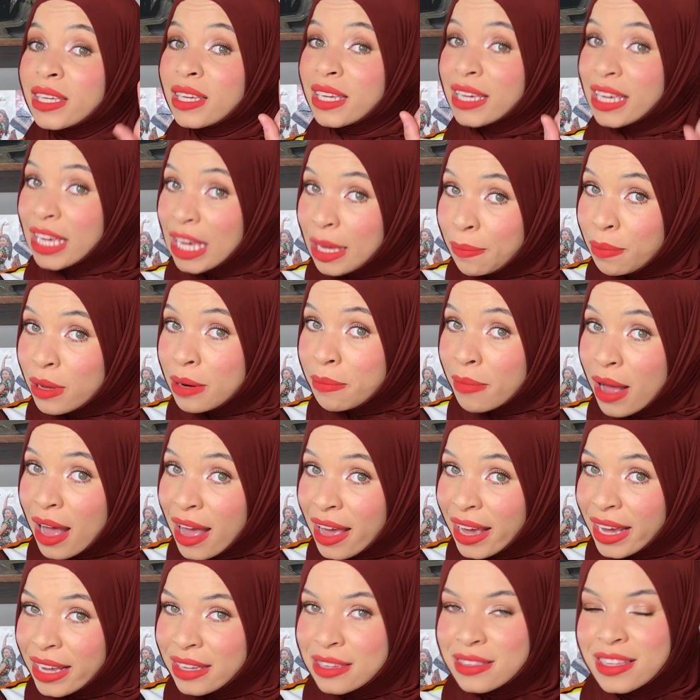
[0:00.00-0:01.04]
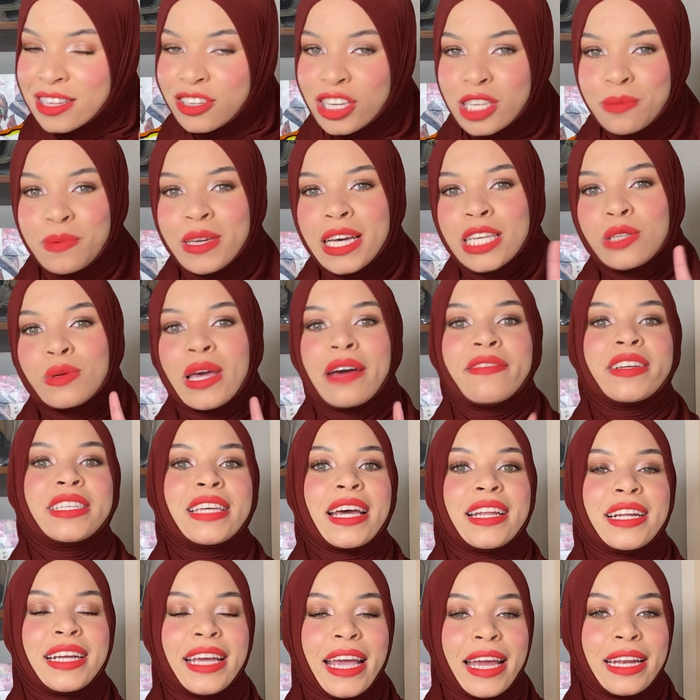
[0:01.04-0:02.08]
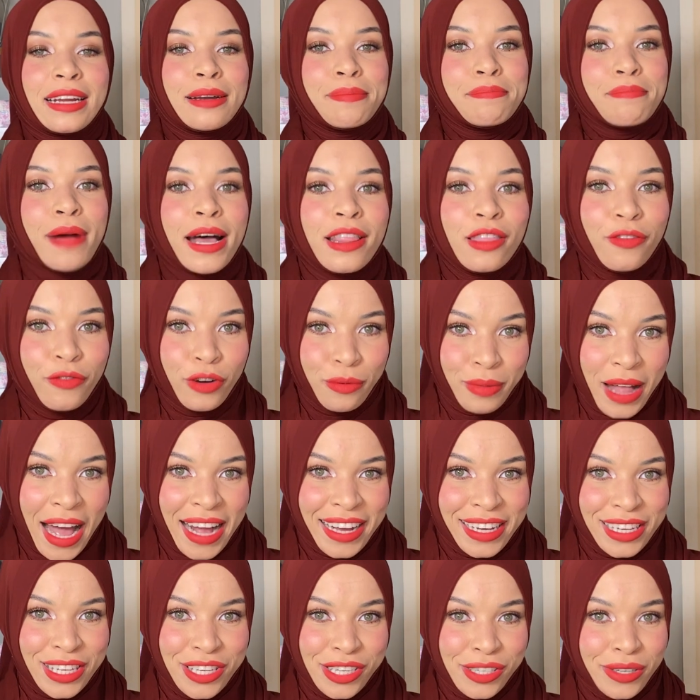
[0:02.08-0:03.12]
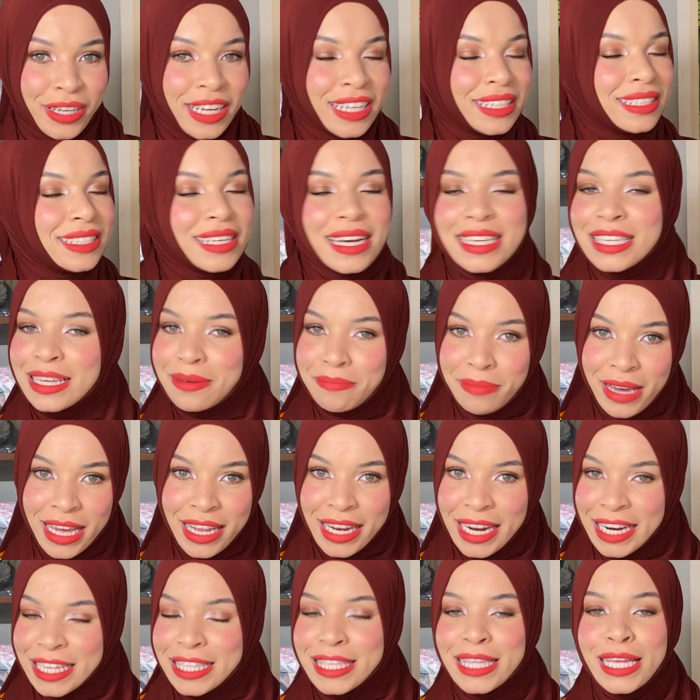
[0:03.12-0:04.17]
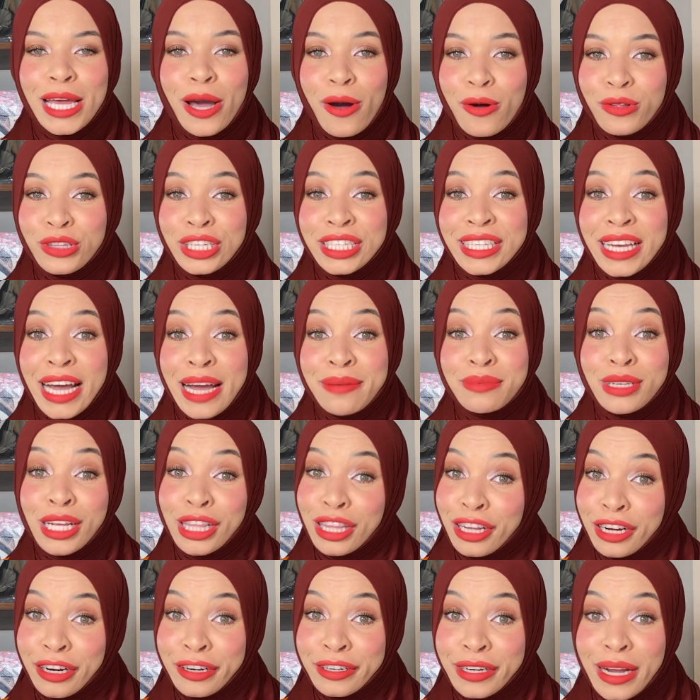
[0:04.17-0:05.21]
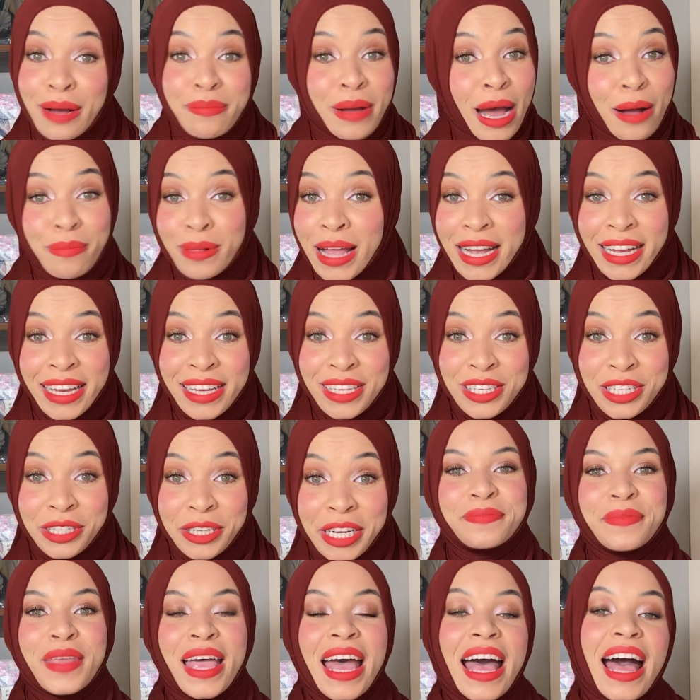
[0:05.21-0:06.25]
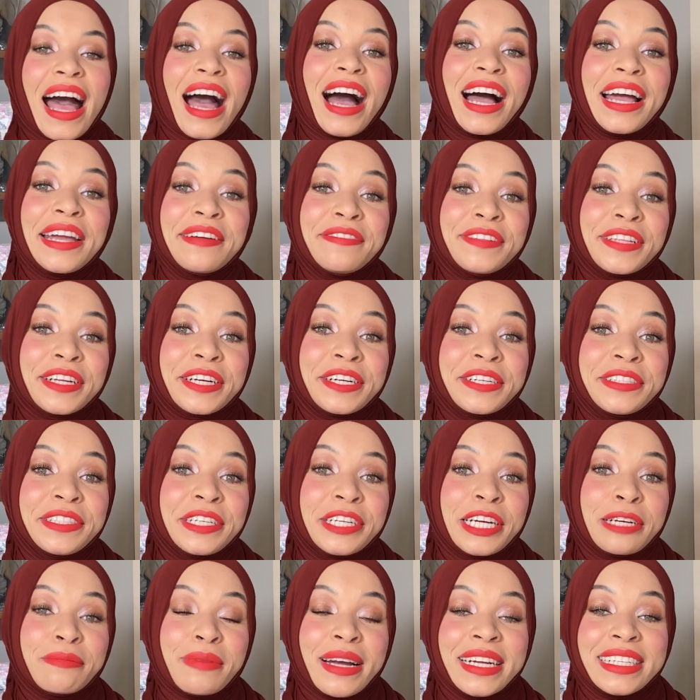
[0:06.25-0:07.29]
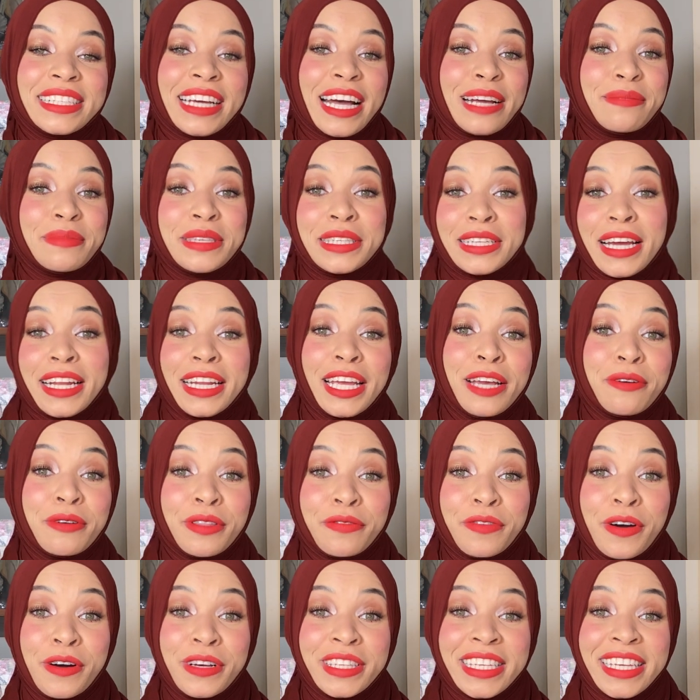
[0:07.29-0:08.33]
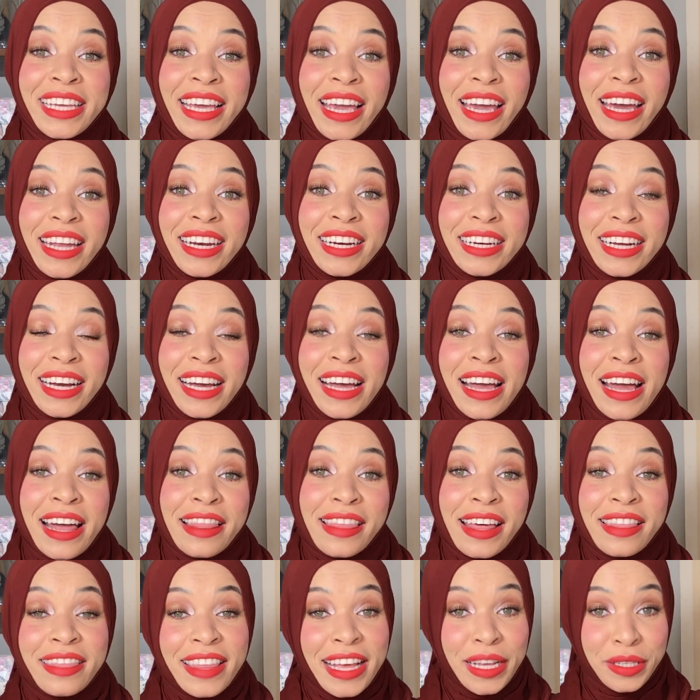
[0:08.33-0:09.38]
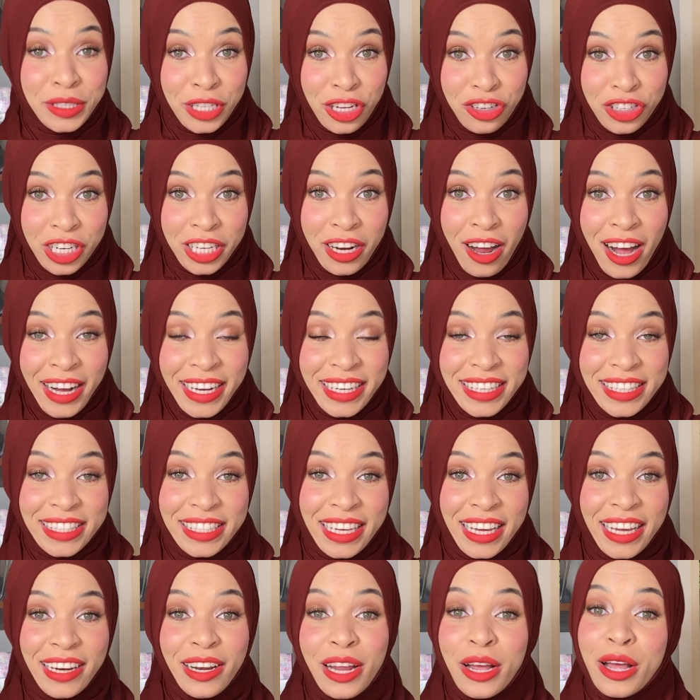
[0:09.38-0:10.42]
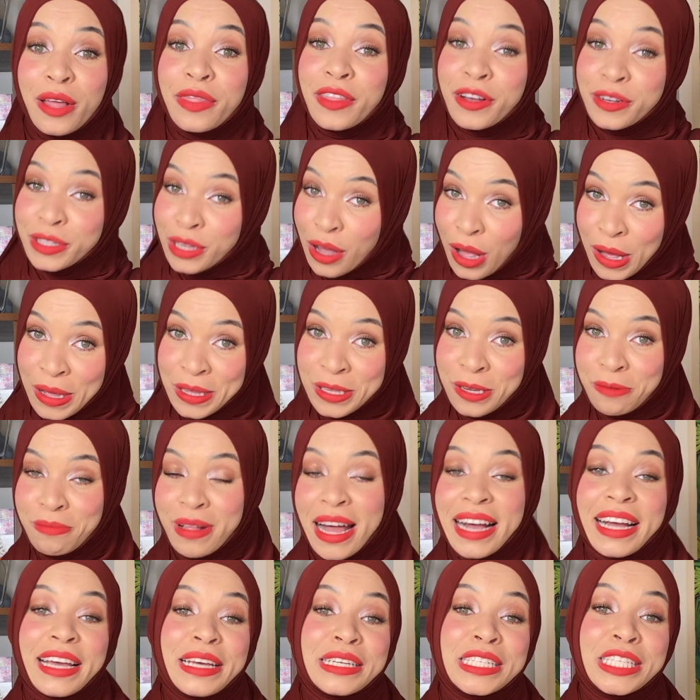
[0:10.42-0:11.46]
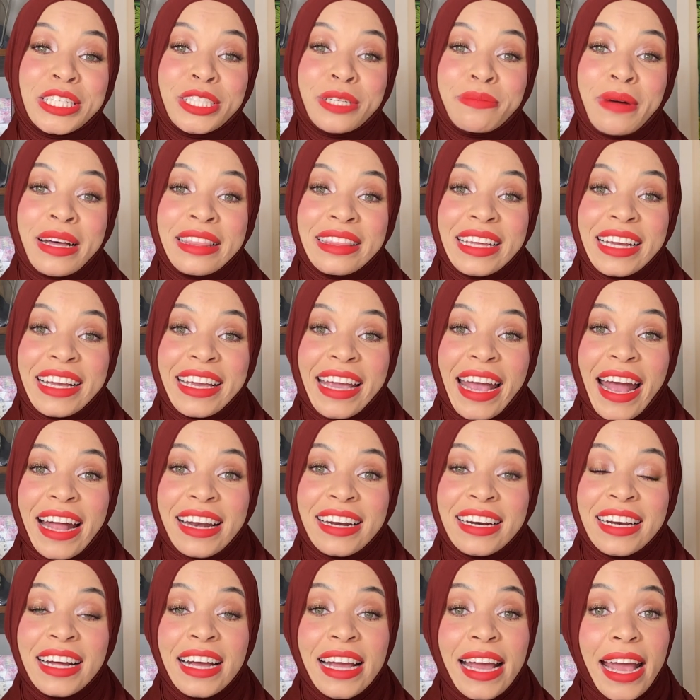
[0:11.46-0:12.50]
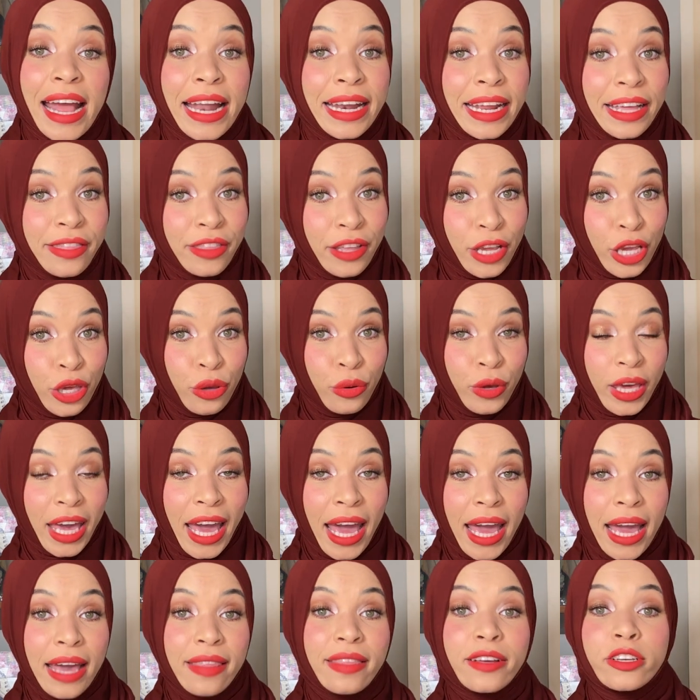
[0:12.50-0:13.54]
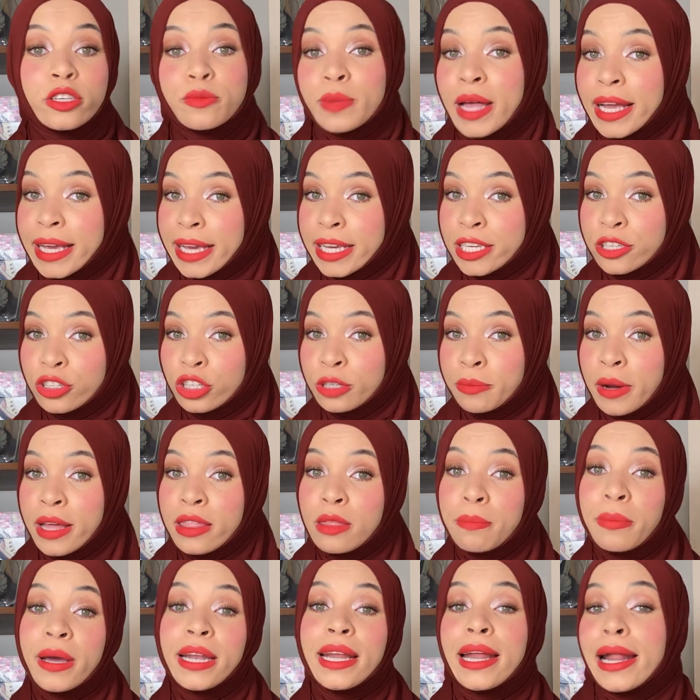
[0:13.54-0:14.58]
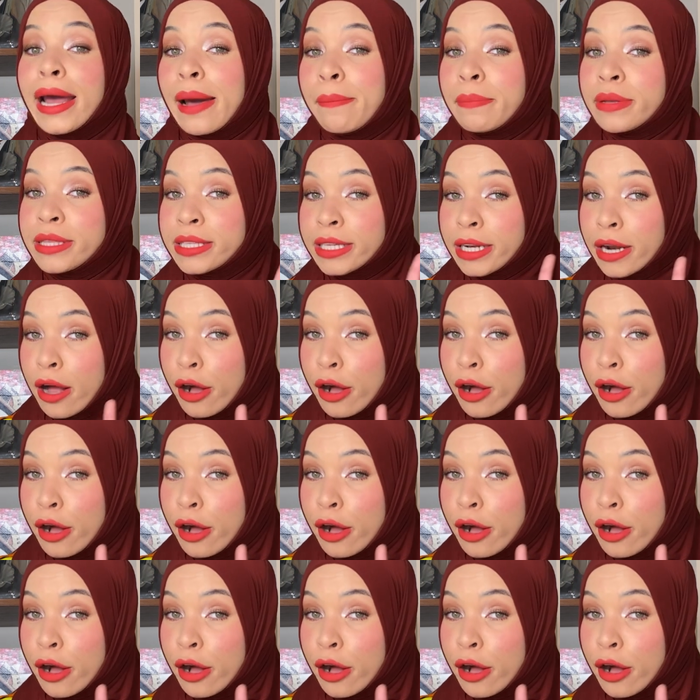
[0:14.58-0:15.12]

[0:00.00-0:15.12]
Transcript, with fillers: keep in mind that just because we have a dedicated month for Black history doesn't mean that it's the only time to learn about Black history. I have learned during my time studying with folks in Canada that thanks to Jean Augustine, there's also Black History Month in Canada, and in the UK, there's Black History Month, but it happens in